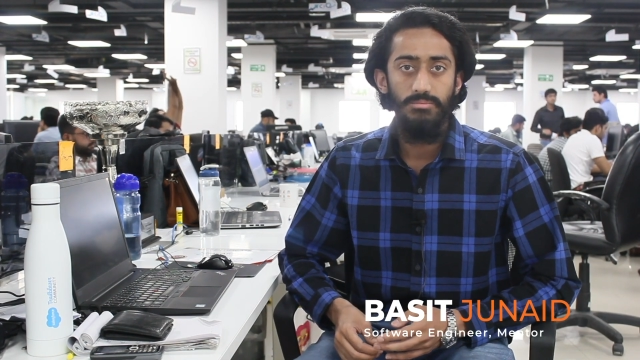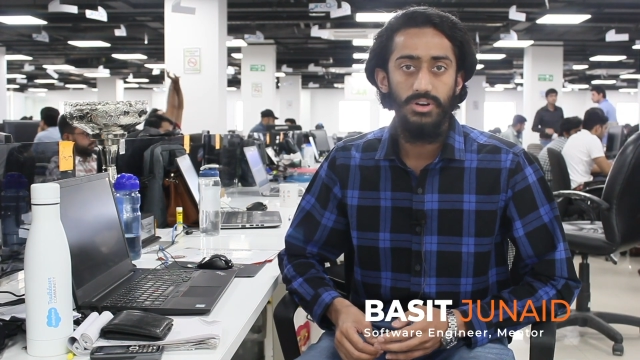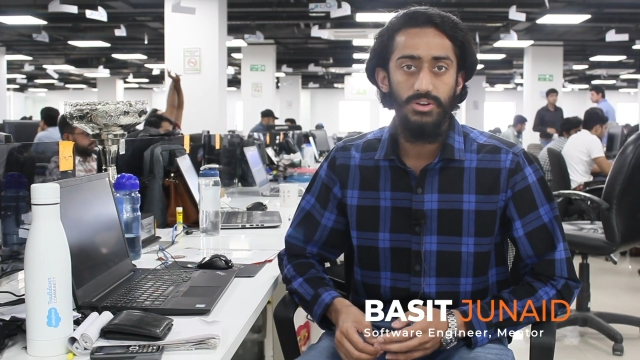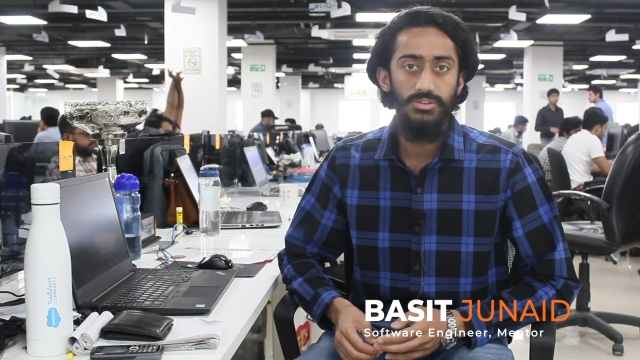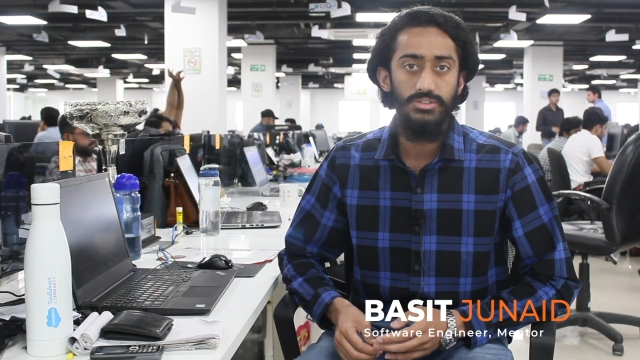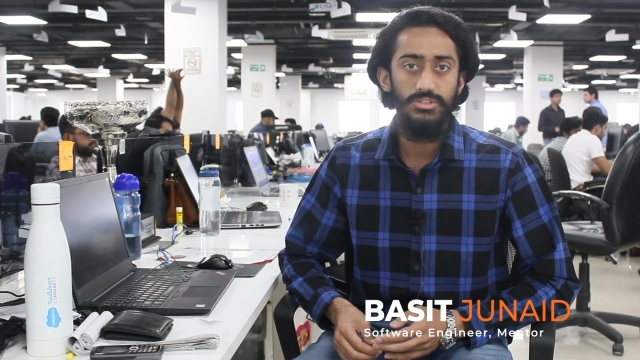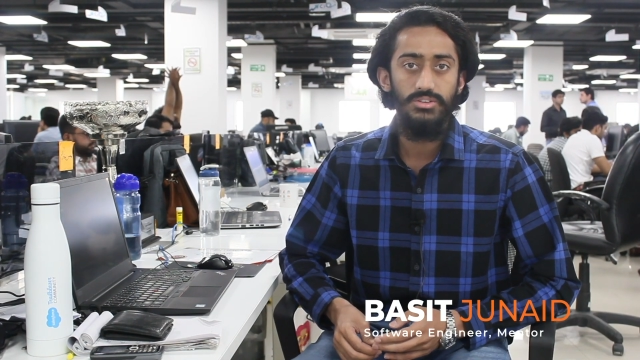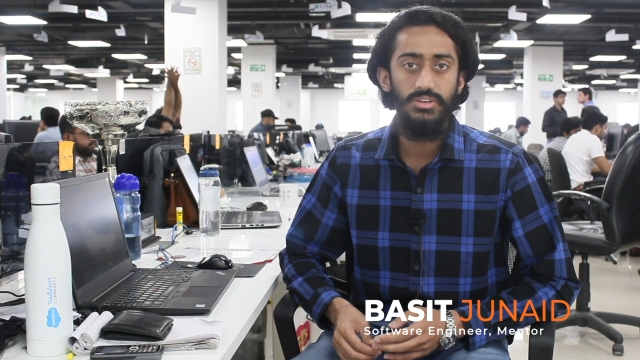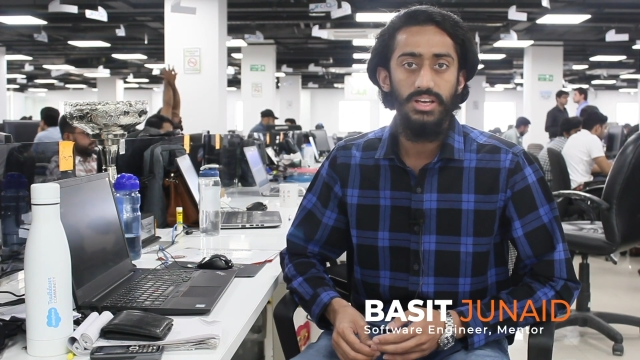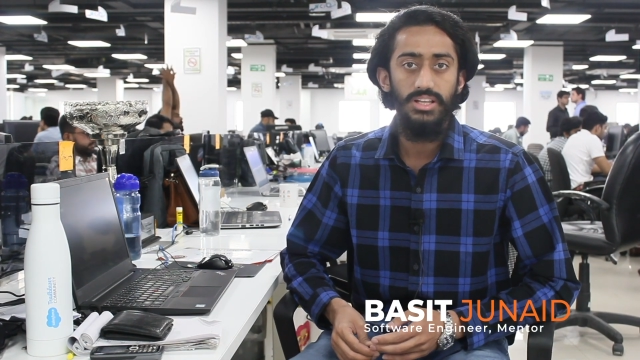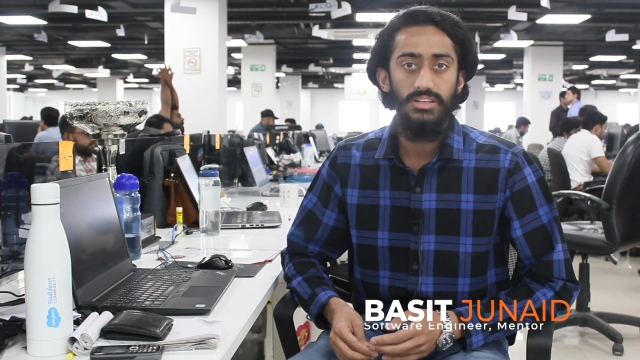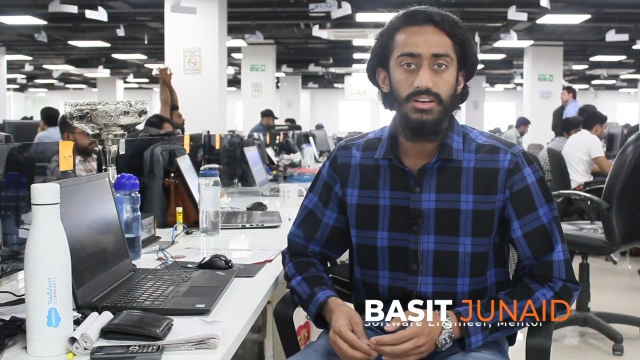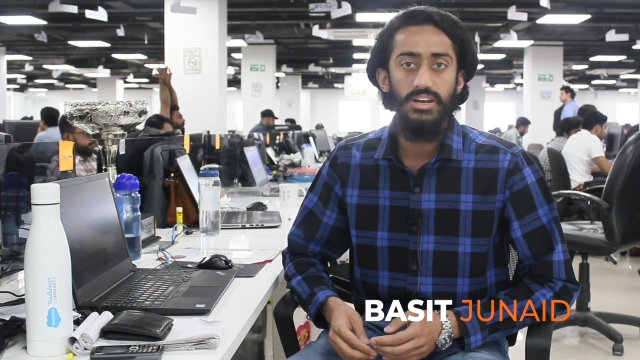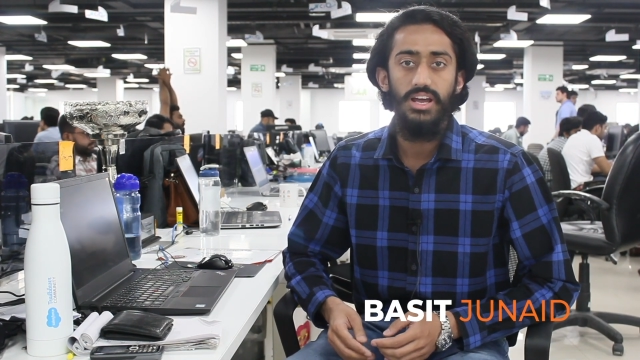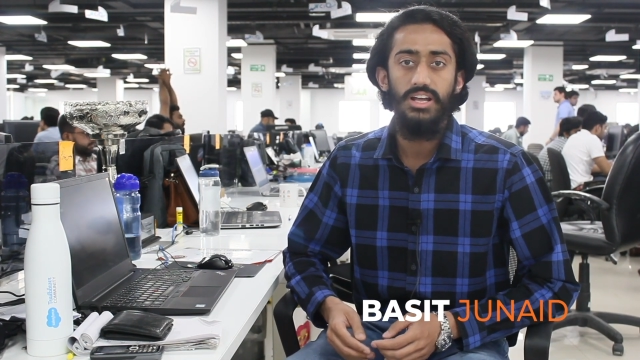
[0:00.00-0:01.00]
but also
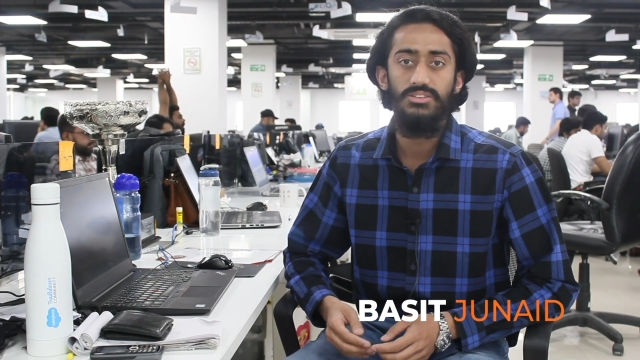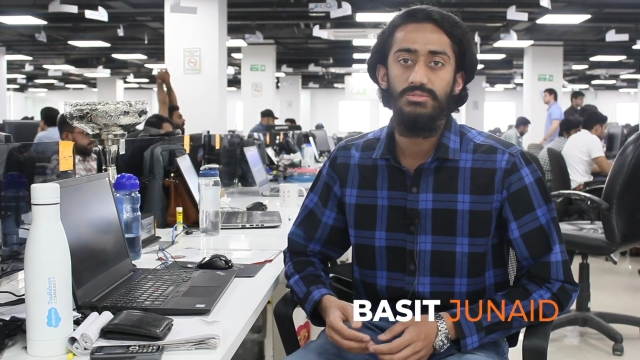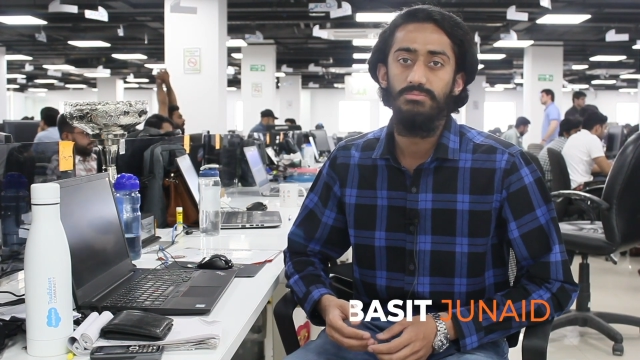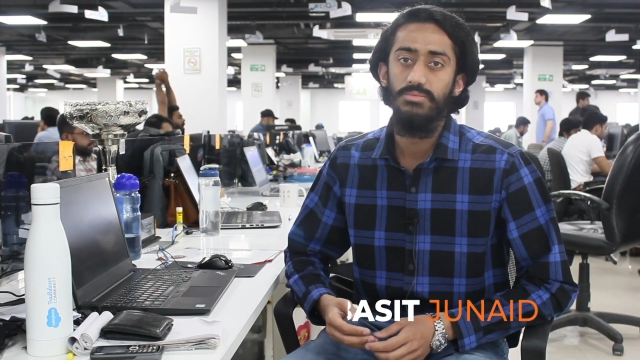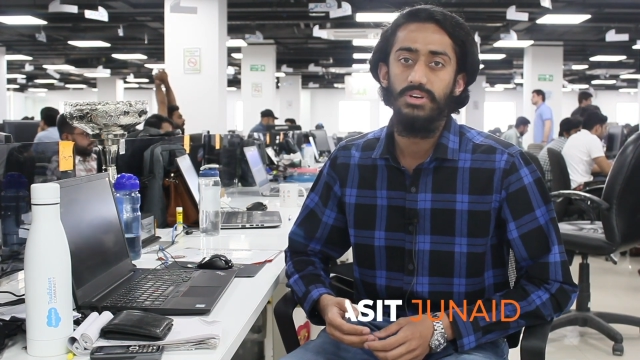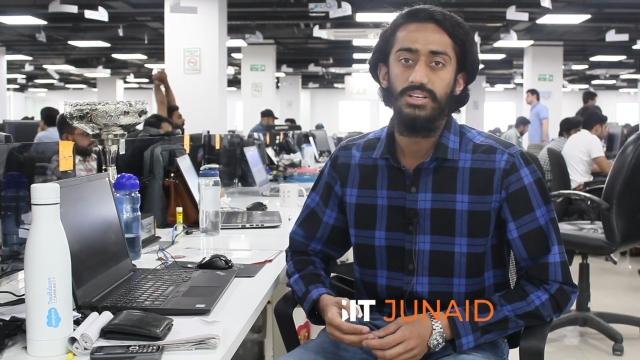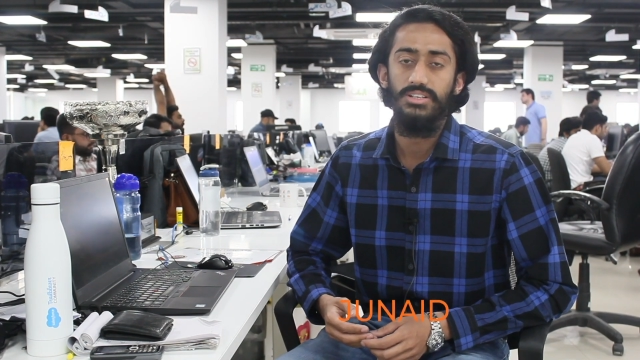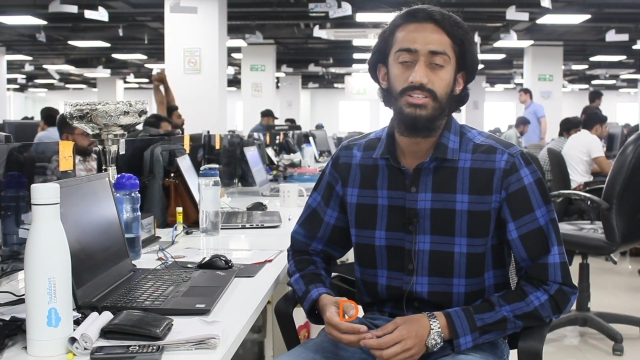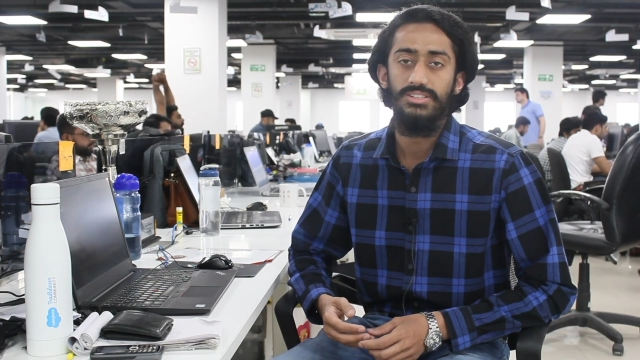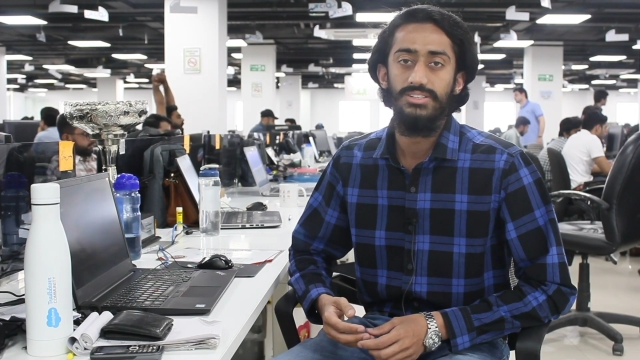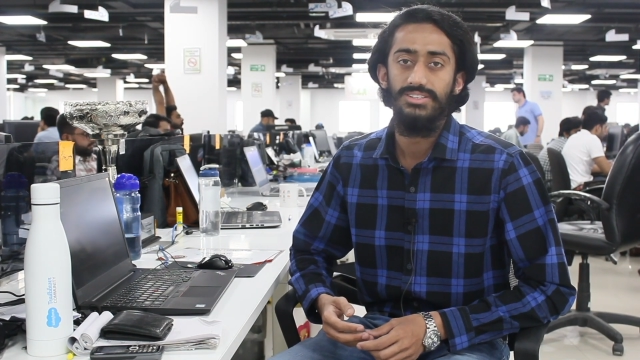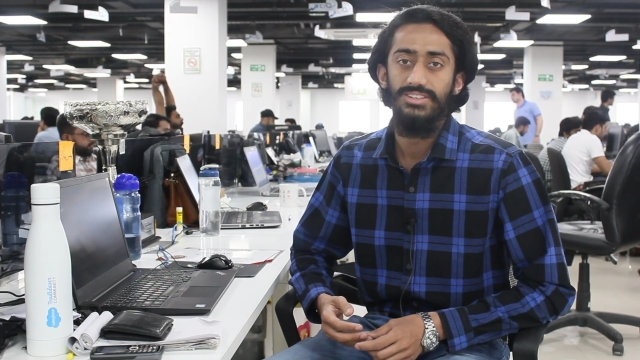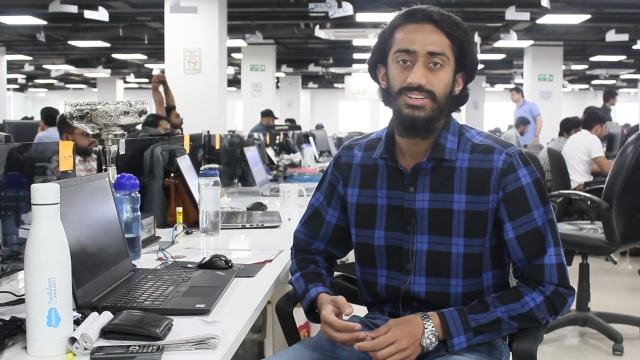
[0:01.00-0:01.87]
get their hands-on practice.